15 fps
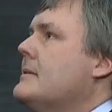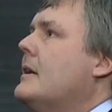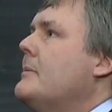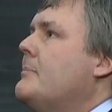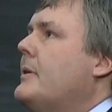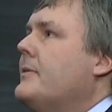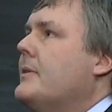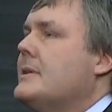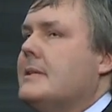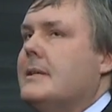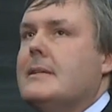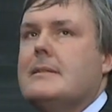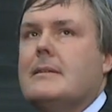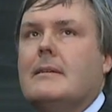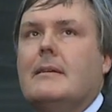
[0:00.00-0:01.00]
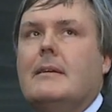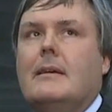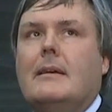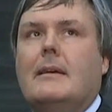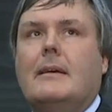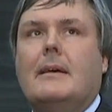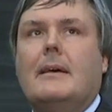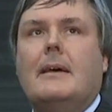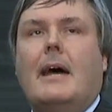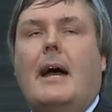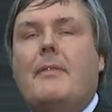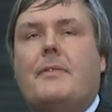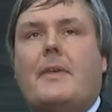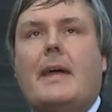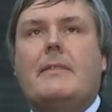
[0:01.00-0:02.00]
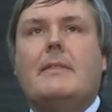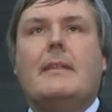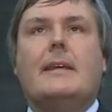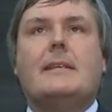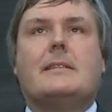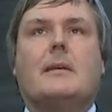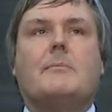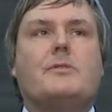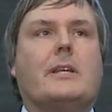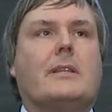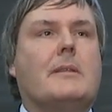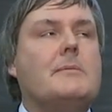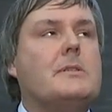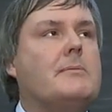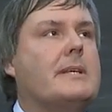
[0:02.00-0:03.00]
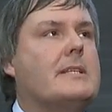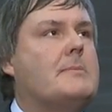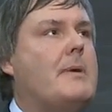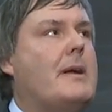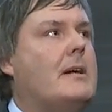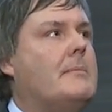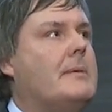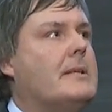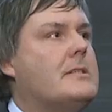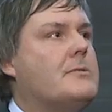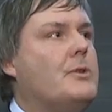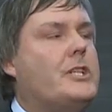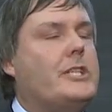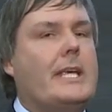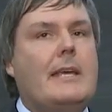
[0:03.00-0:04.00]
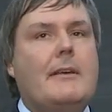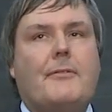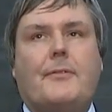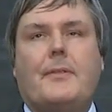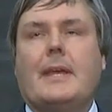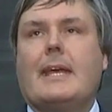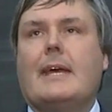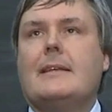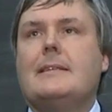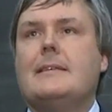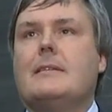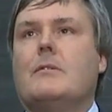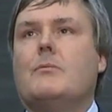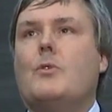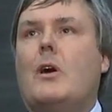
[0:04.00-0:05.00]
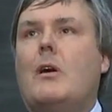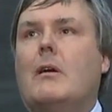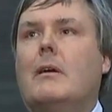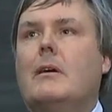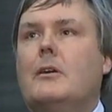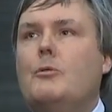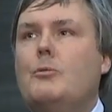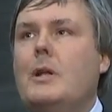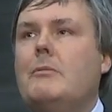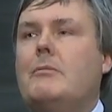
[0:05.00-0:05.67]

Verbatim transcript: hypotheses, and then they subject them to experiments, which, if the guesses are wrong, will